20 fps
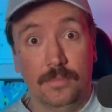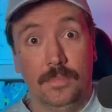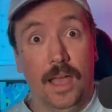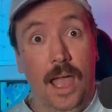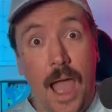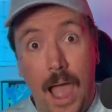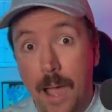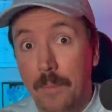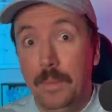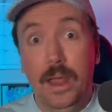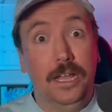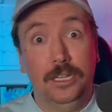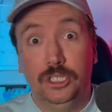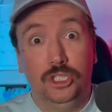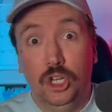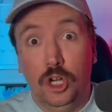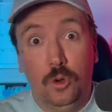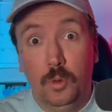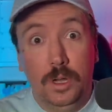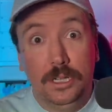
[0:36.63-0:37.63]
I'm not
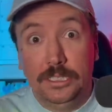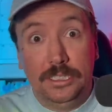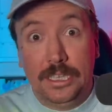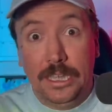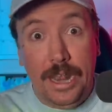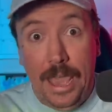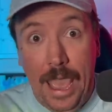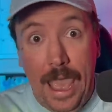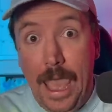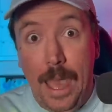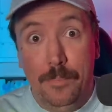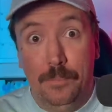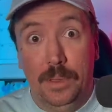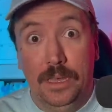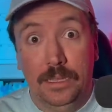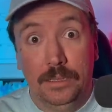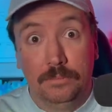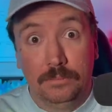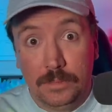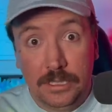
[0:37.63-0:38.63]
sure what's going to
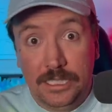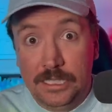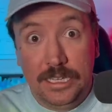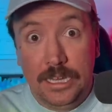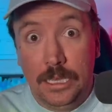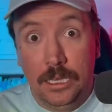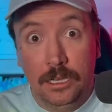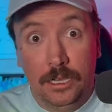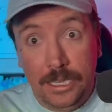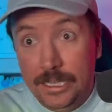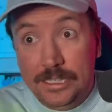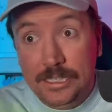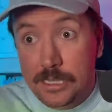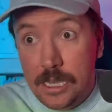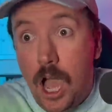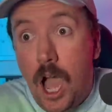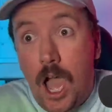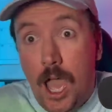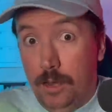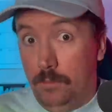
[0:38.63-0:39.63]
happen still. It's
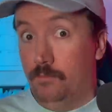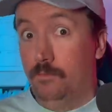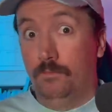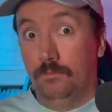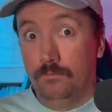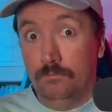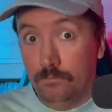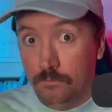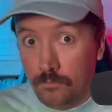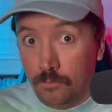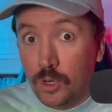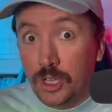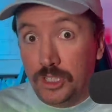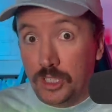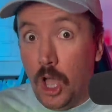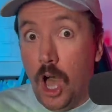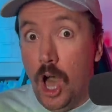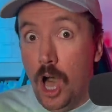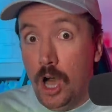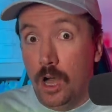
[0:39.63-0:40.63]
not
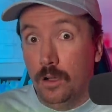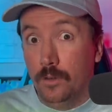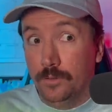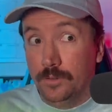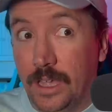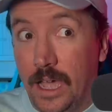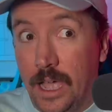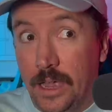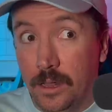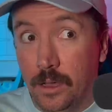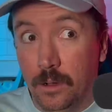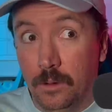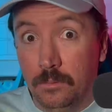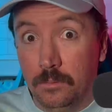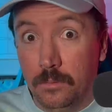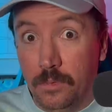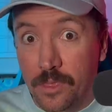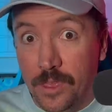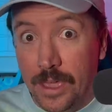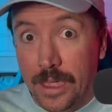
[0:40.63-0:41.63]
resolved, I
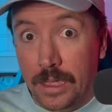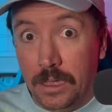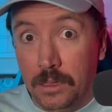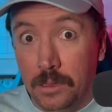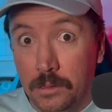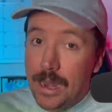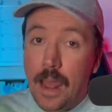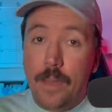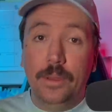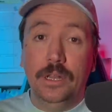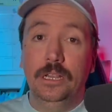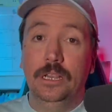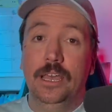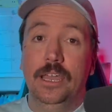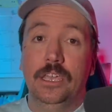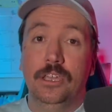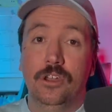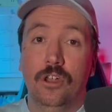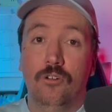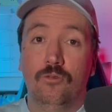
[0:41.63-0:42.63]
don't think. And I'm going to
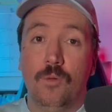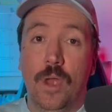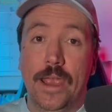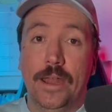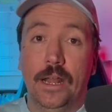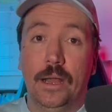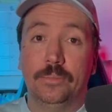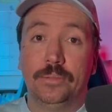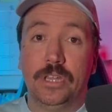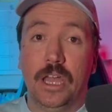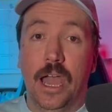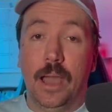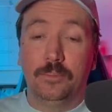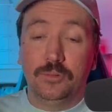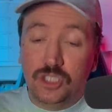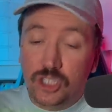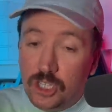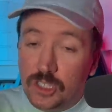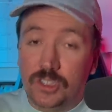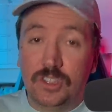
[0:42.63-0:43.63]
let you know right up top,
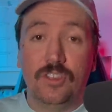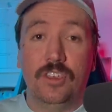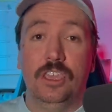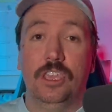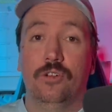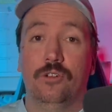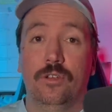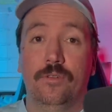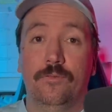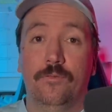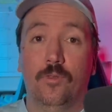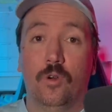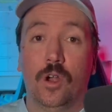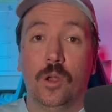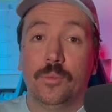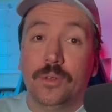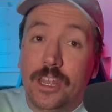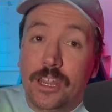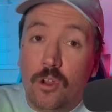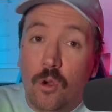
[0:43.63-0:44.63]
just so that you're
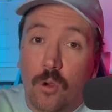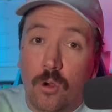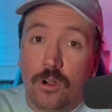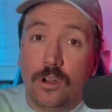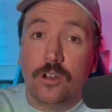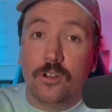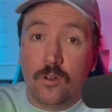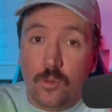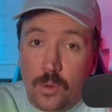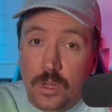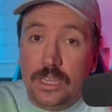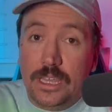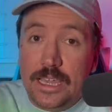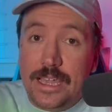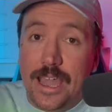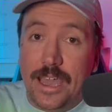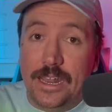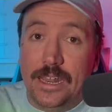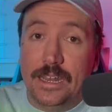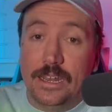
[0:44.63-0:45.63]
informed, in order to really
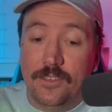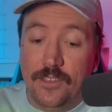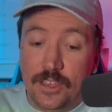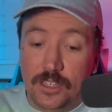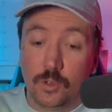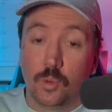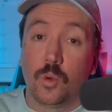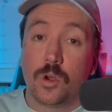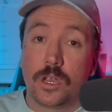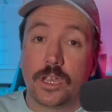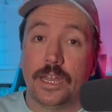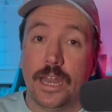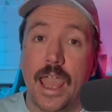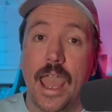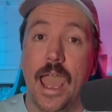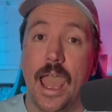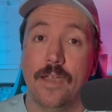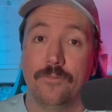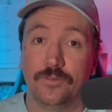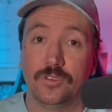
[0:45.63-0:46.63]
get into this, we're going to
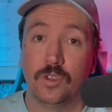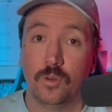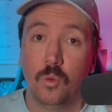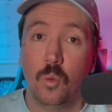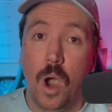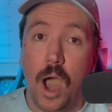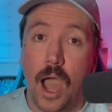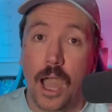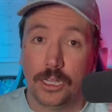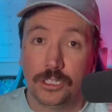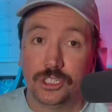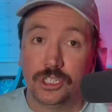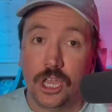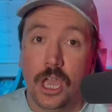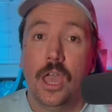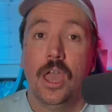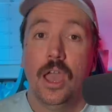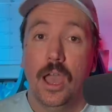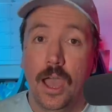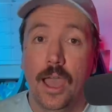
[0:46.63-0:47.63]
have to watch
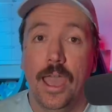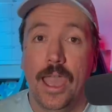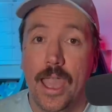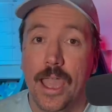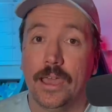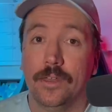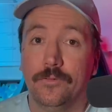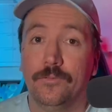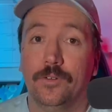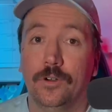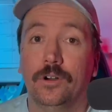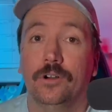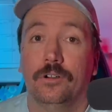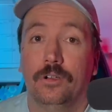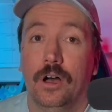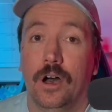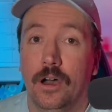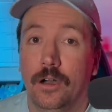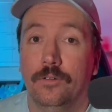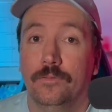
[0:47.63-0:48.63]
a
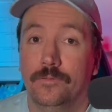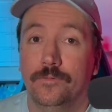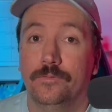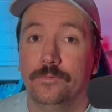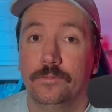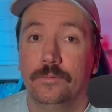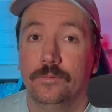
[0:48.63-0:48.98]
handful of